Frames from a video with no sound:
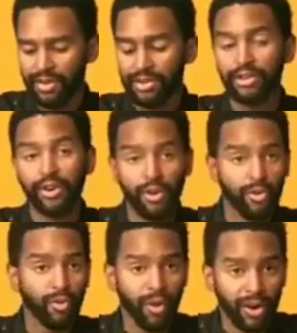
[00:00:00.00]

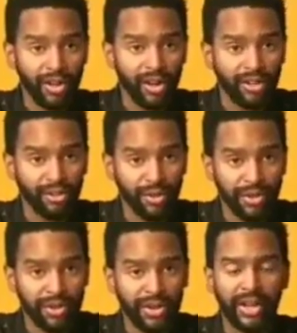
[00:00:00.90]
your work on
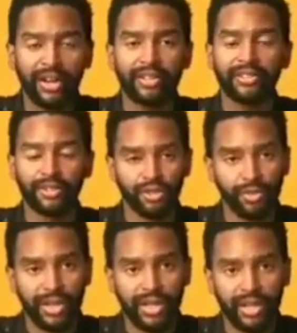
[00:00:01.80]
Twitter and on
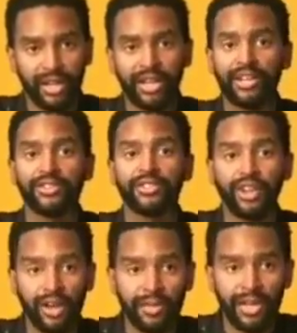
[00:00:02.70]
social media in
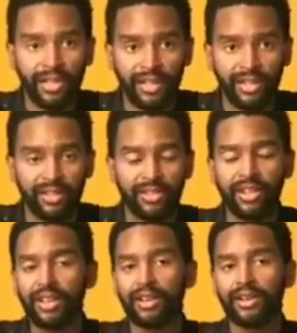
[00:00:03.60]
shaming these
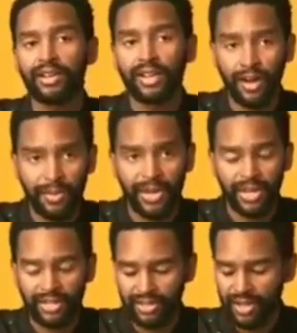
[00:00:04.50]

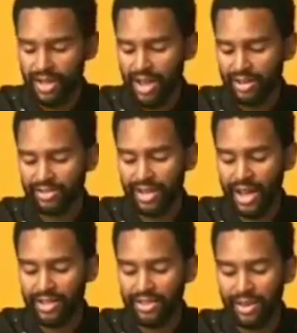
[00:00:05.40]
companies has
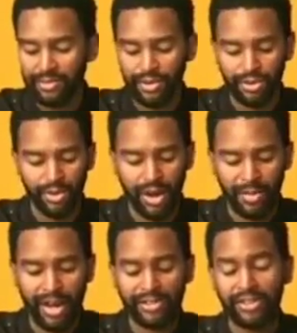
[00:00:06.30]
gotten them to
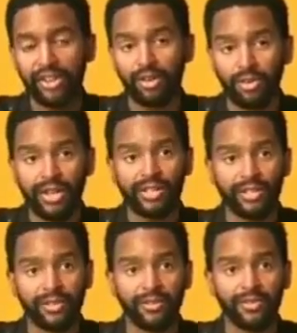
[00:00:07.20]
actually agree
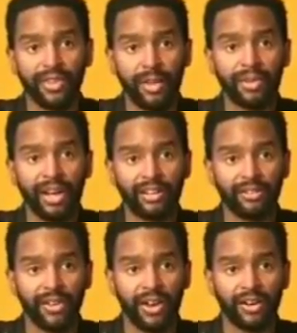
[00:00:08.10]
to
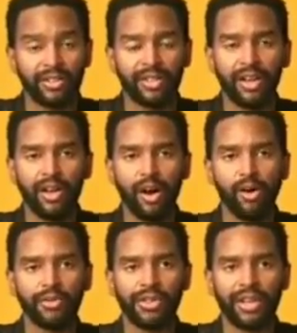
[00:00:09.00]
stabilize fares
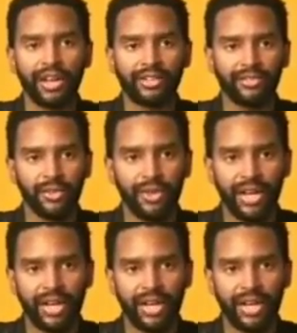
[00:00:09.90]
over the next few